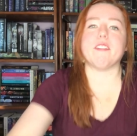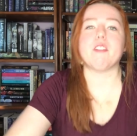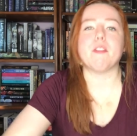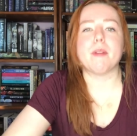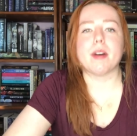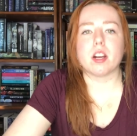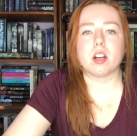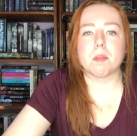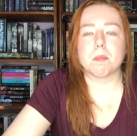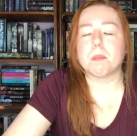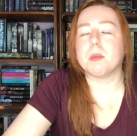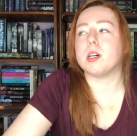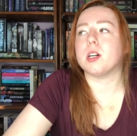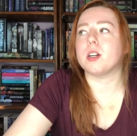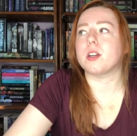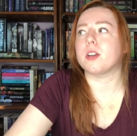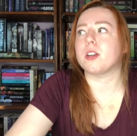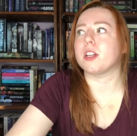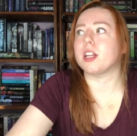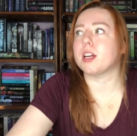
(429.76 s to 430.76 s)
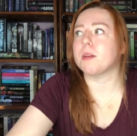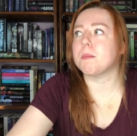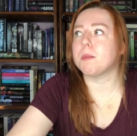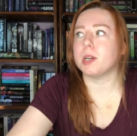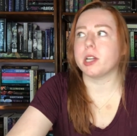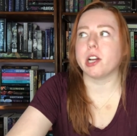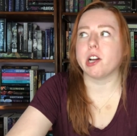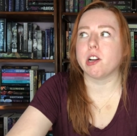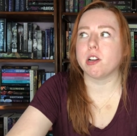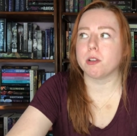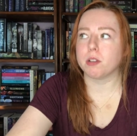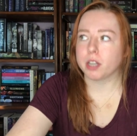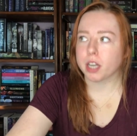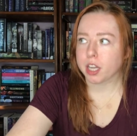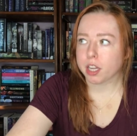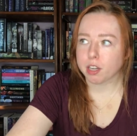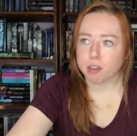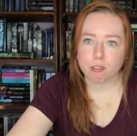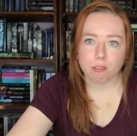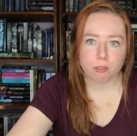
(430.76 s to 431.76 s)
about a book or like put out a
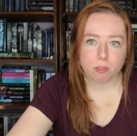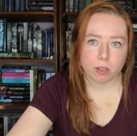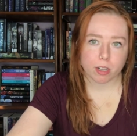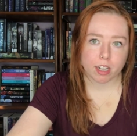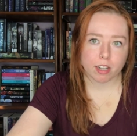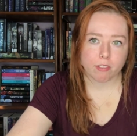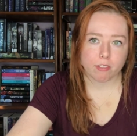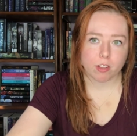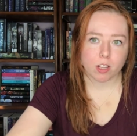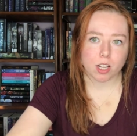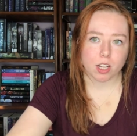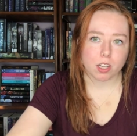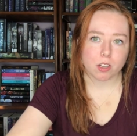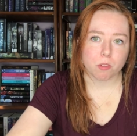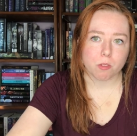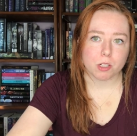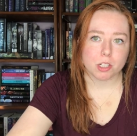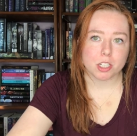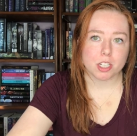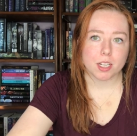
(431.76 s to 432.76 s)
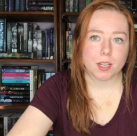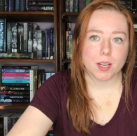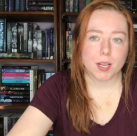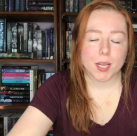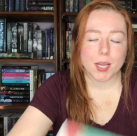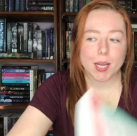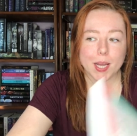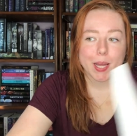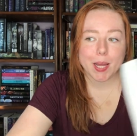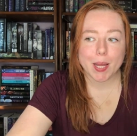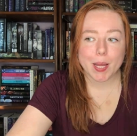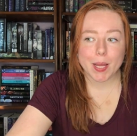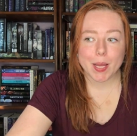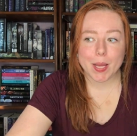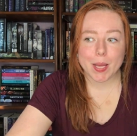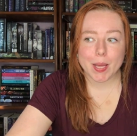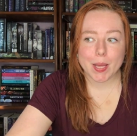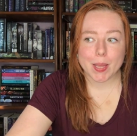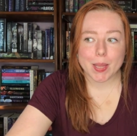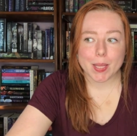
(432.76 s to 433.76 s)
negative reading vlog, which
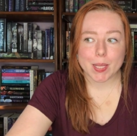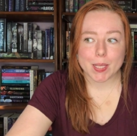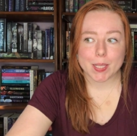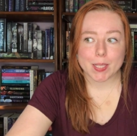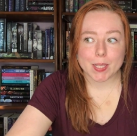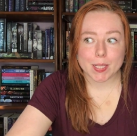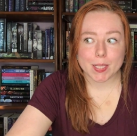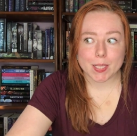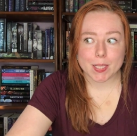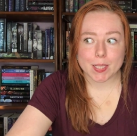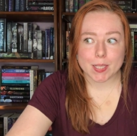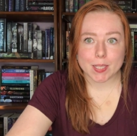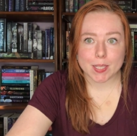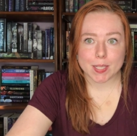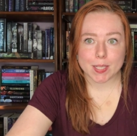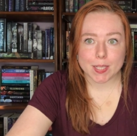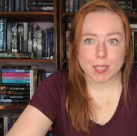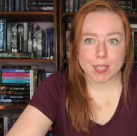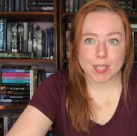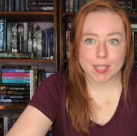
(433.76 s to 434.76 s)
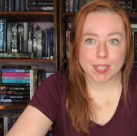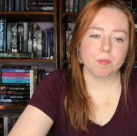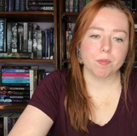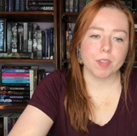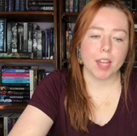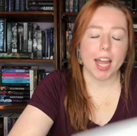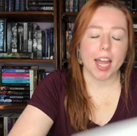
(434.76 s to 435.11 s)
this is. I